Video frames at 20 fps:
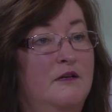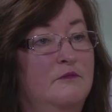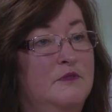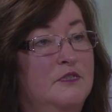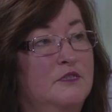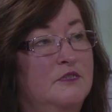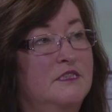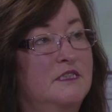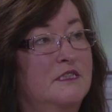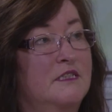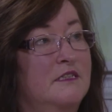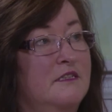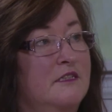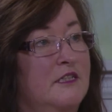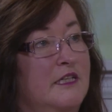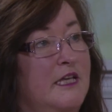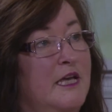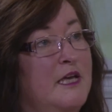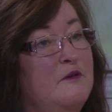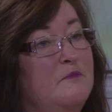Because the
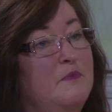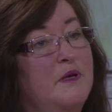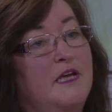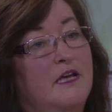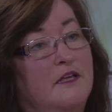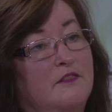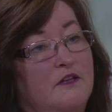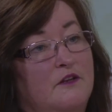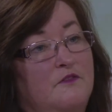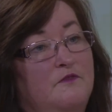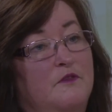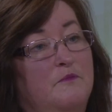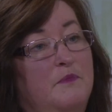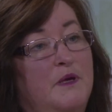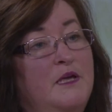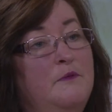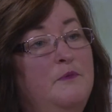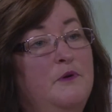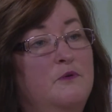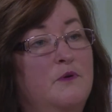key being that if the
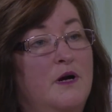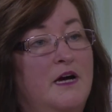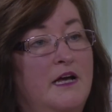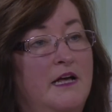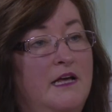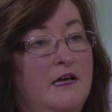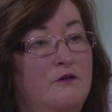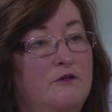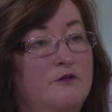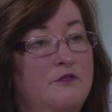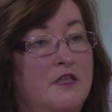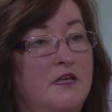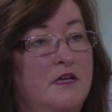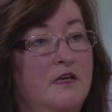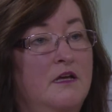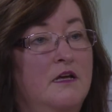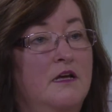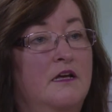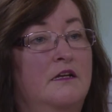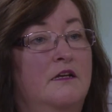people are
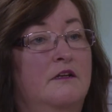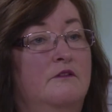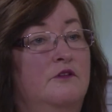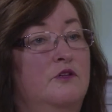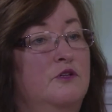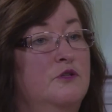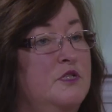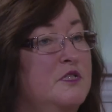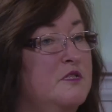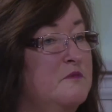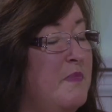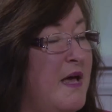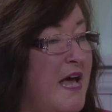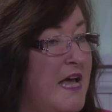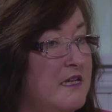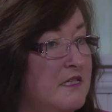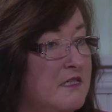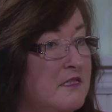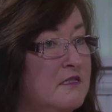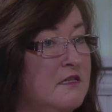healthy and in good
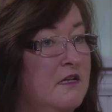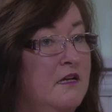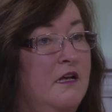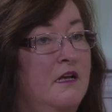space,